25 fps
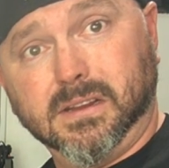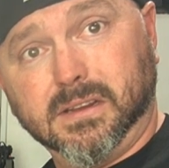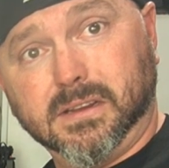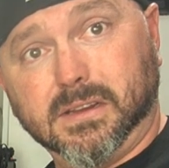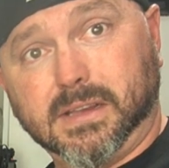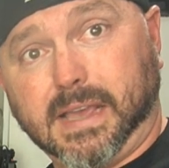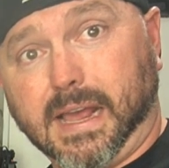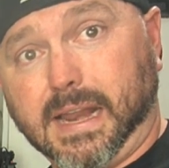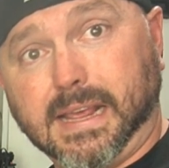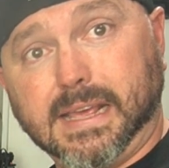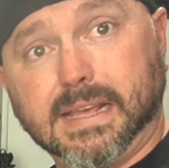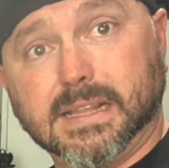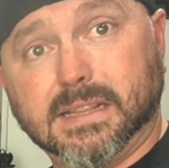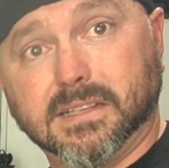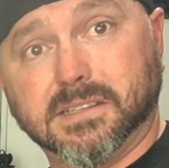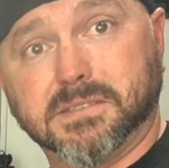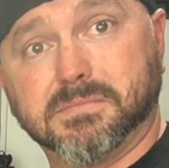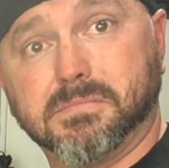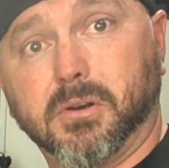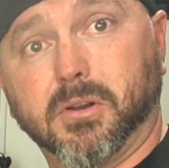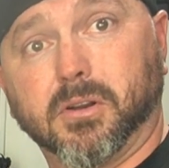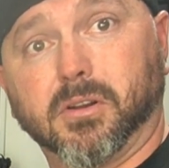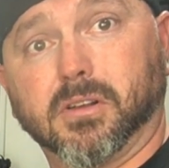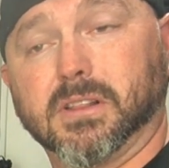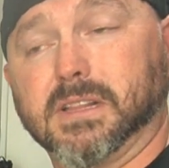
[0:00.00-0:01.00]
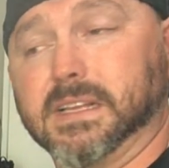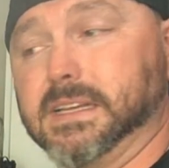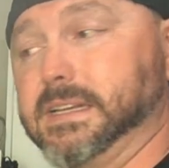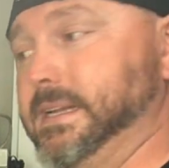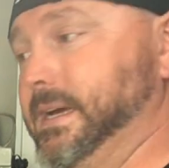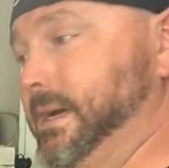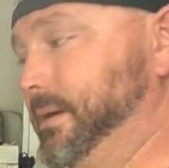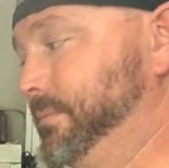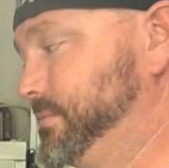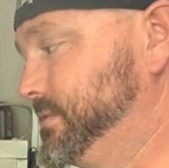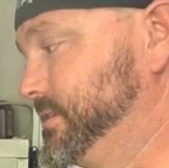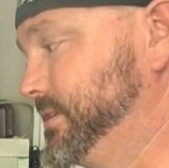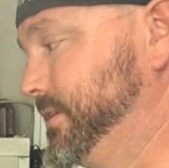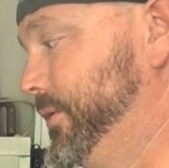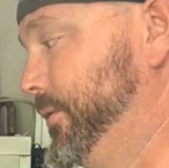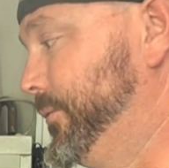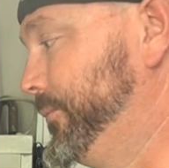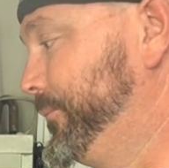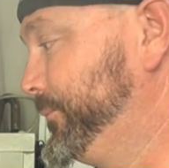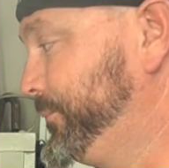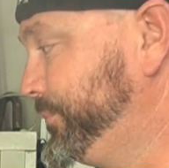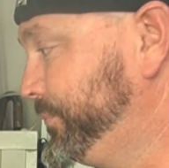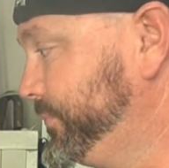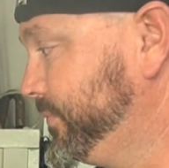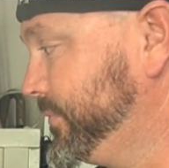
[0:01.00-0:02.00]
got to get this motor cleaned up. So
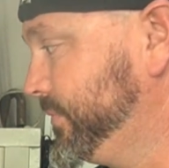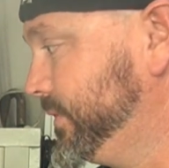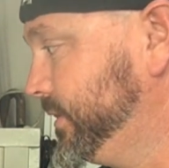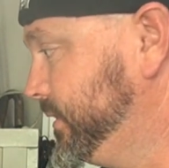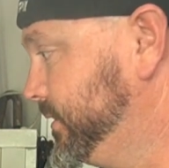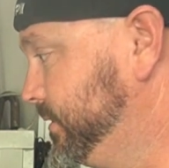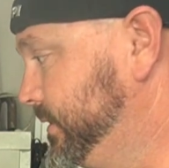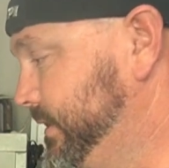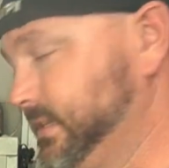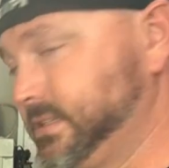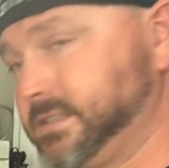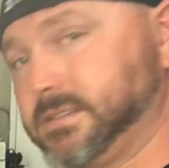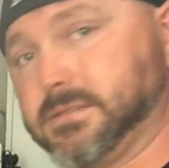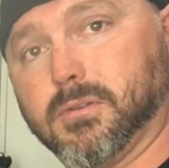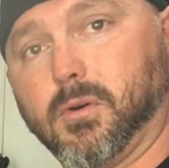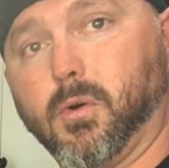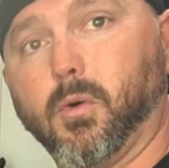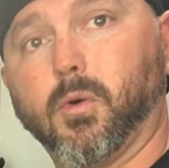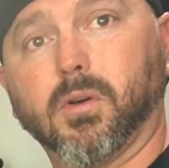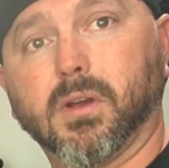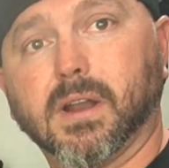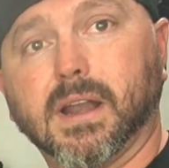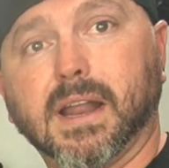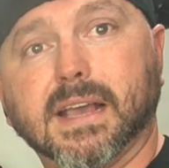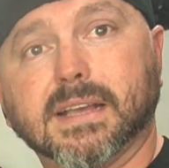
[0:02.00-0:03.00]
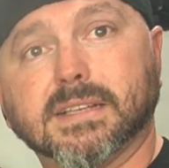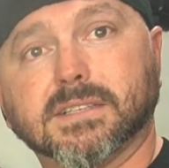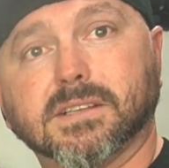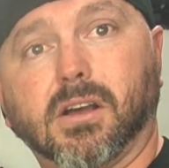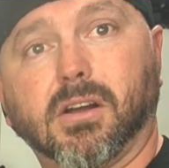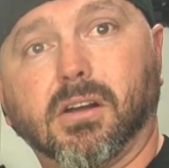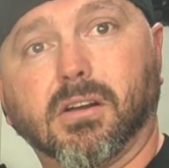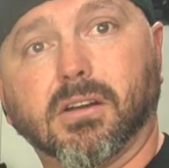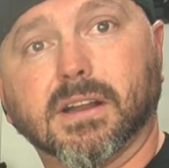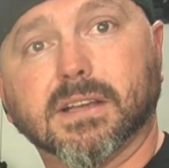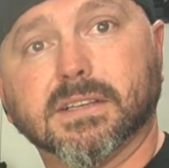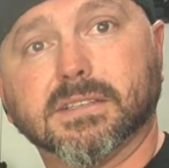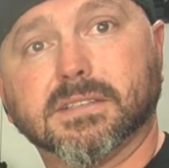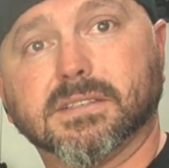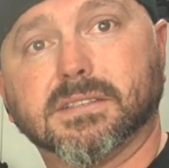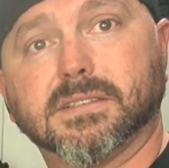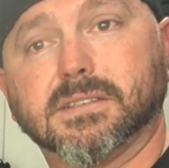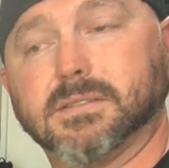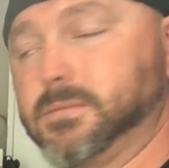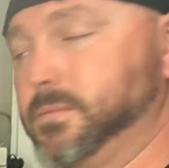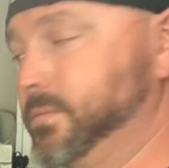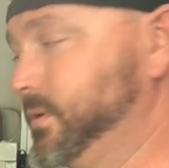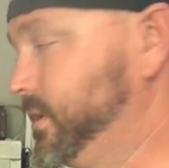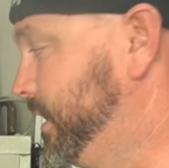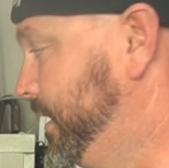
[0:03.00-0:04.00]
let's organize a harness.
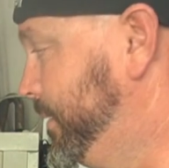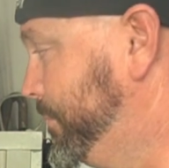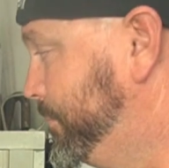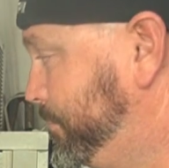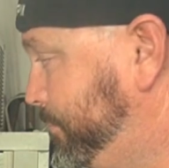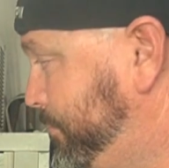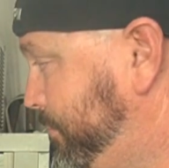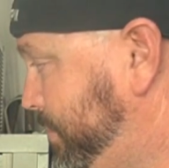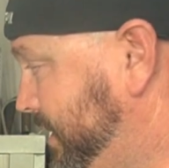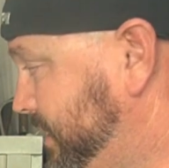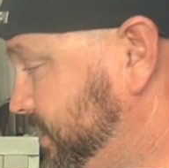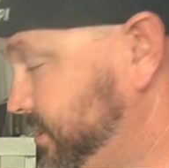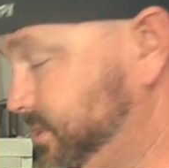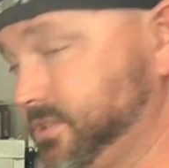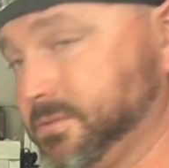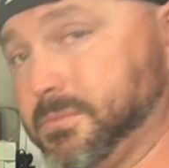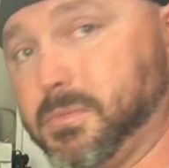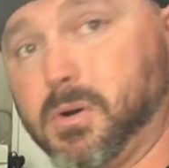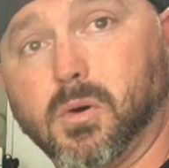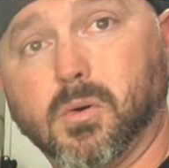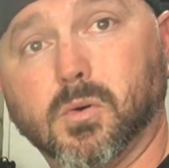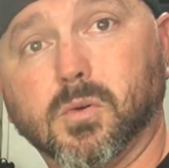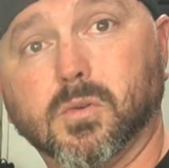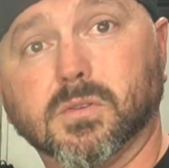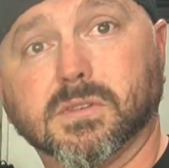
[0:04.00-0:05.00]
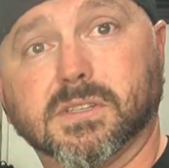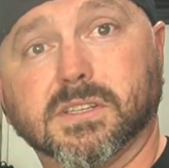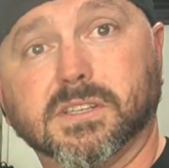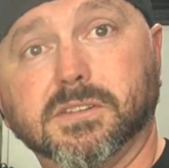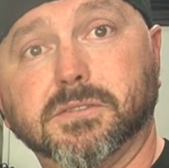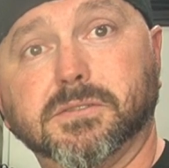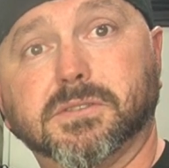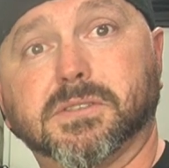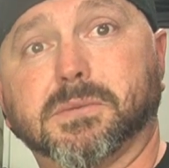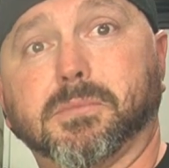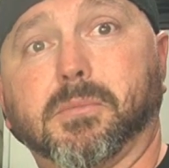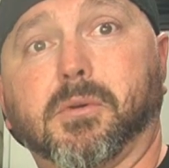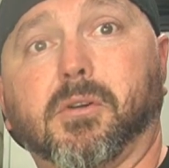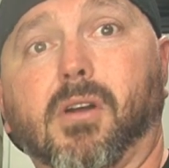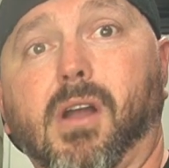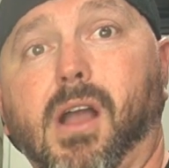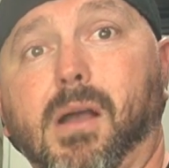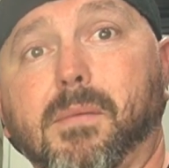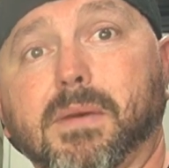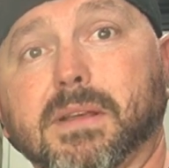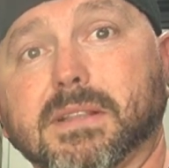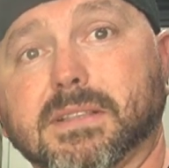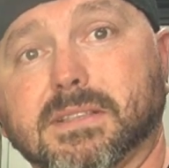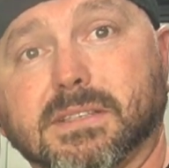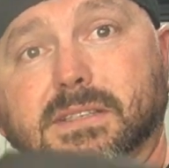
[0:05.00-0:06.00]
We're going to punch some holes and use some
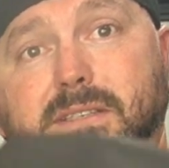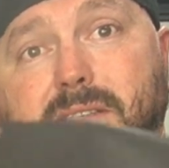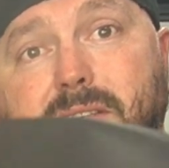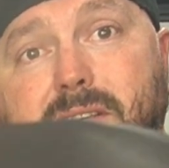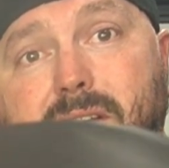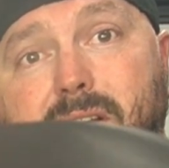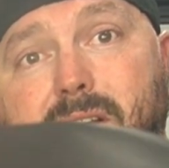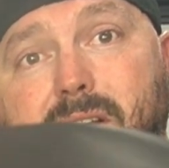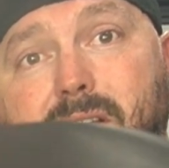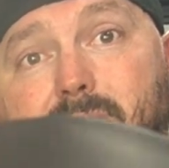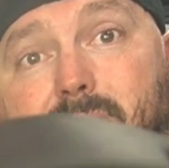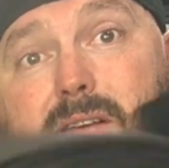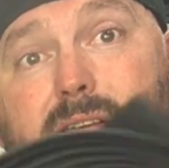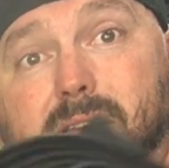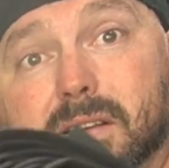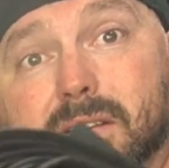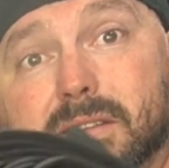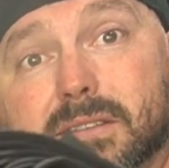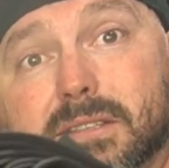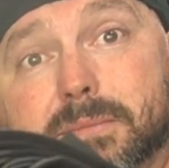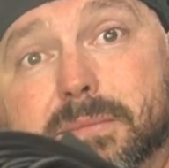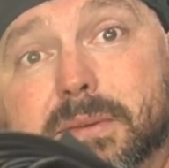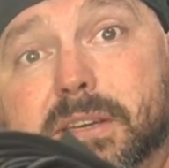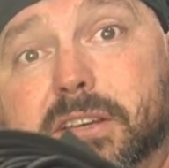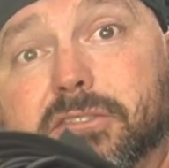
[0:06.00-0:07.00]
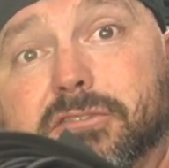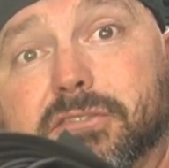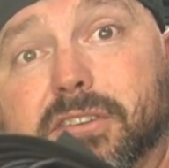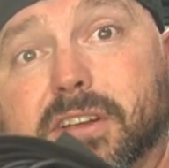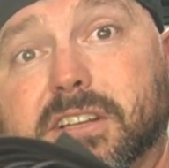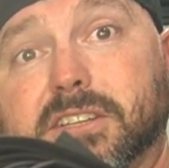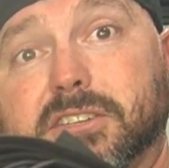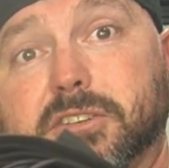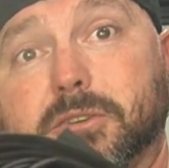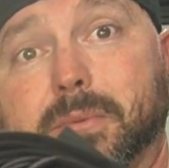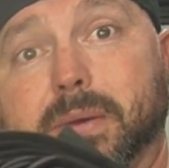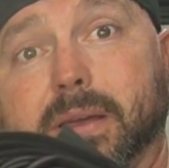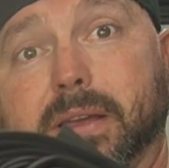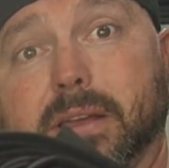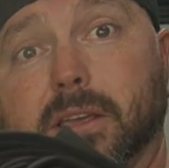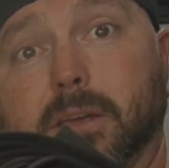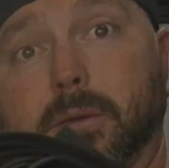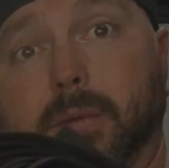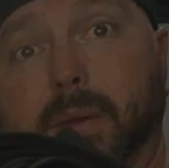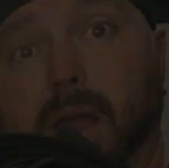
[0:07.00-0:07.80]
grommets, some heat shrink tubing. Here we